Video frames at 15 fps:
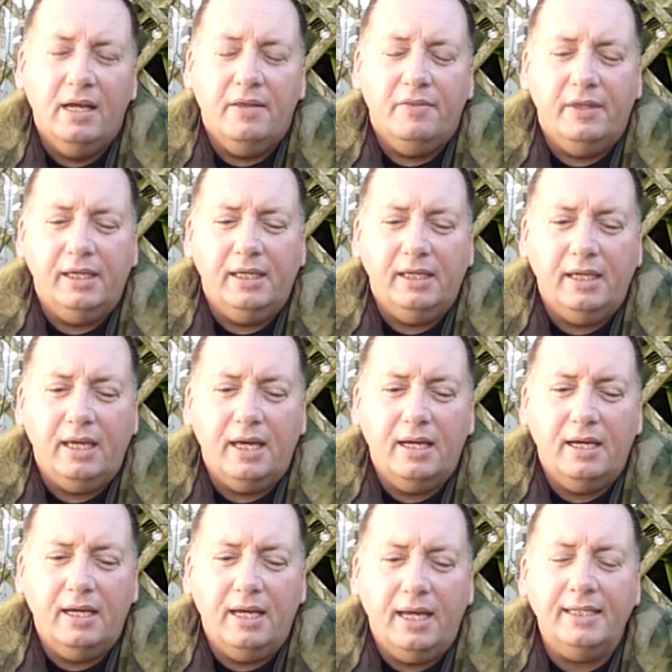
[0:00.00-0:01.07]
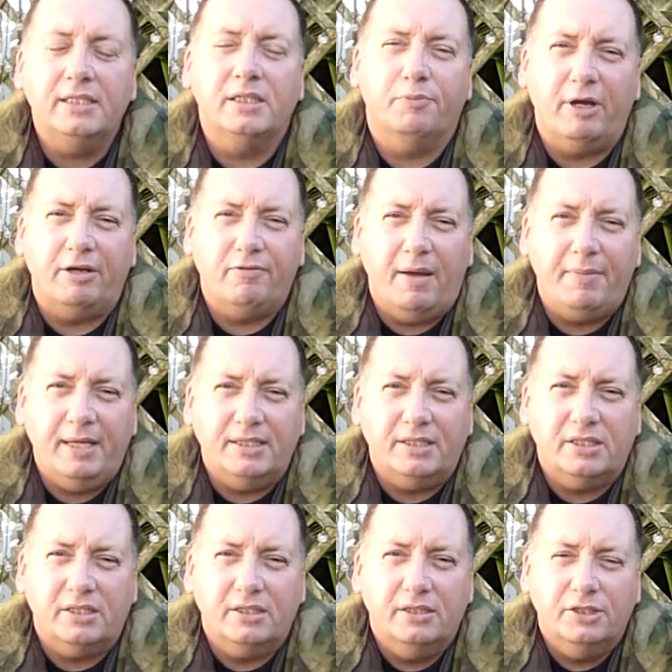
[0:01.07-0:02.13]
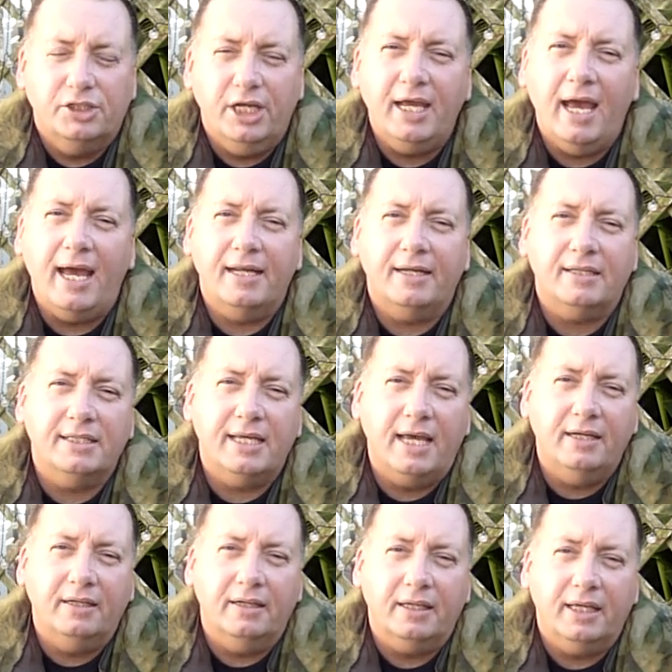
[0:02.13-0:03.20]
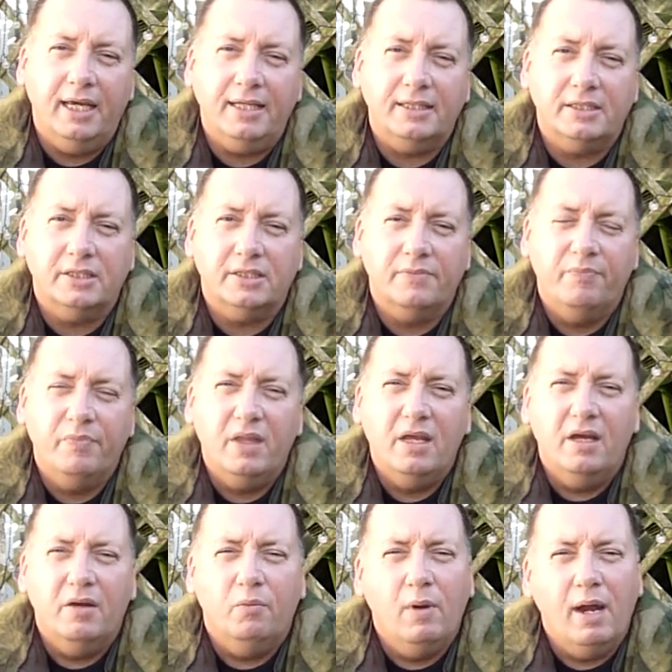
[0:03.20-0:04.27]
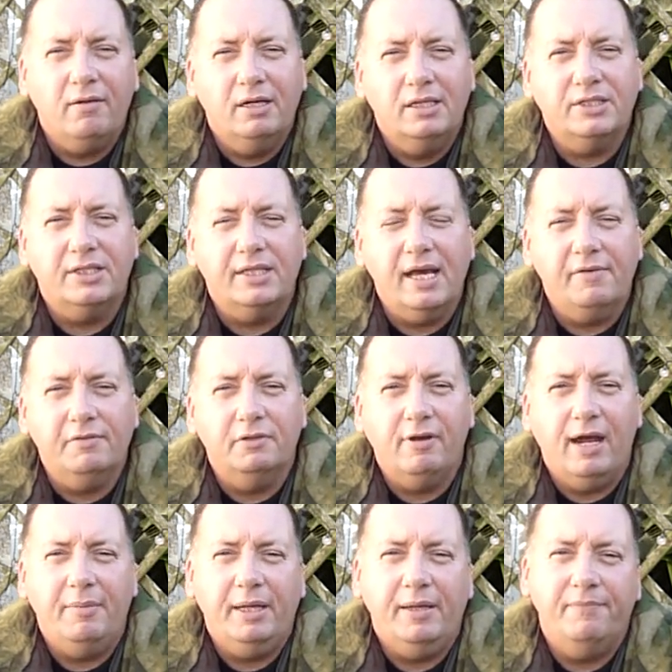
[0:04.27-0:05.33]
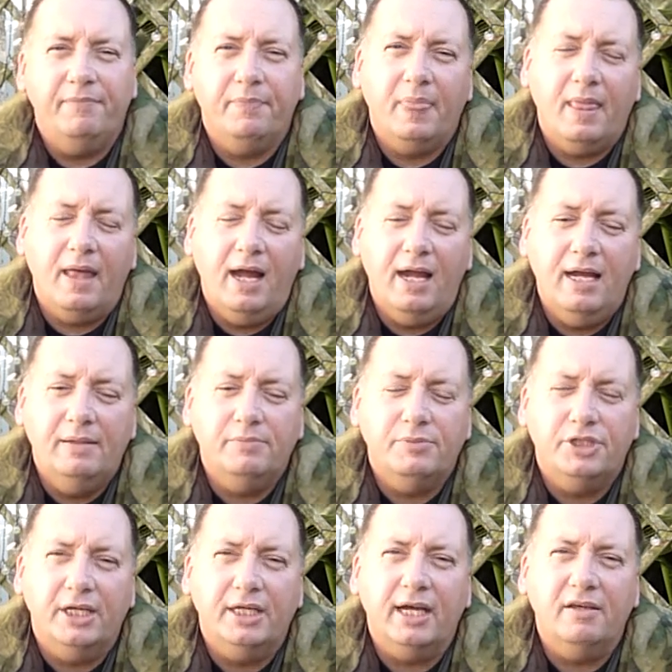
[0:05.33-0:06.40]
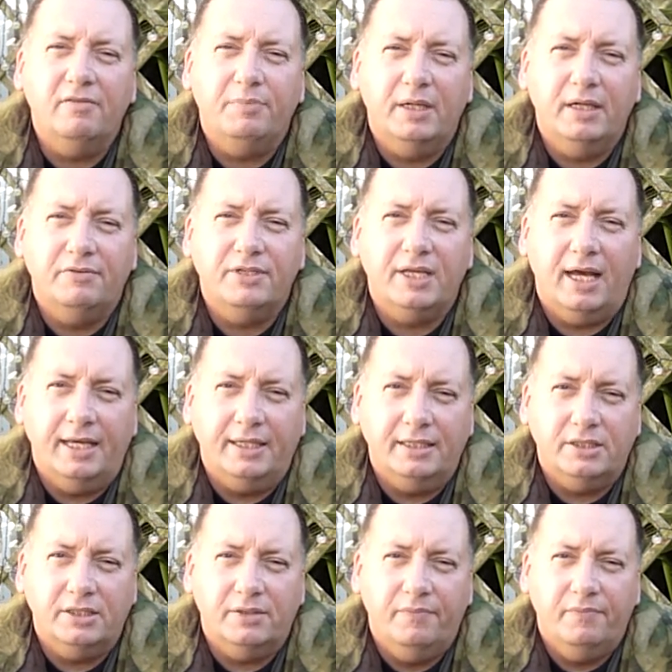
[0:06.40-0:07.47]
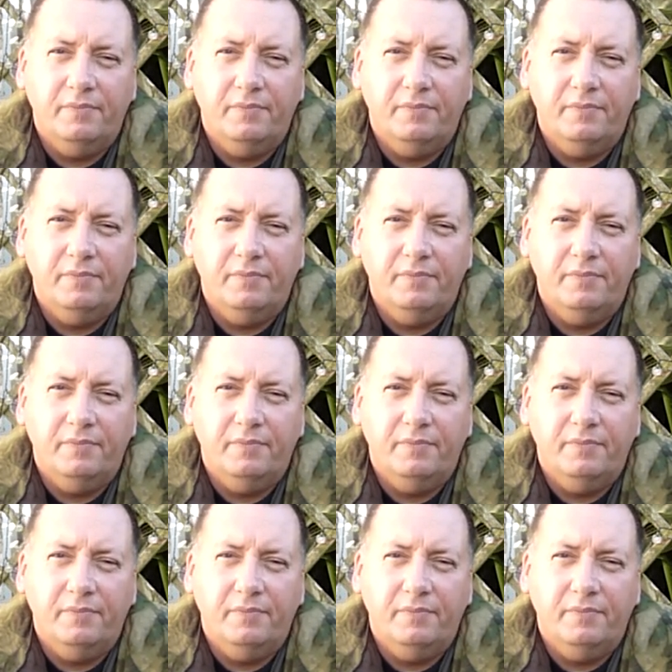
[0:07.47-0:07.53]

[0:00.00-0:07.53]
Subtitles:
The interbred rabbits, she had 10 kits, whereas the other rabbit, she gave birth to 8.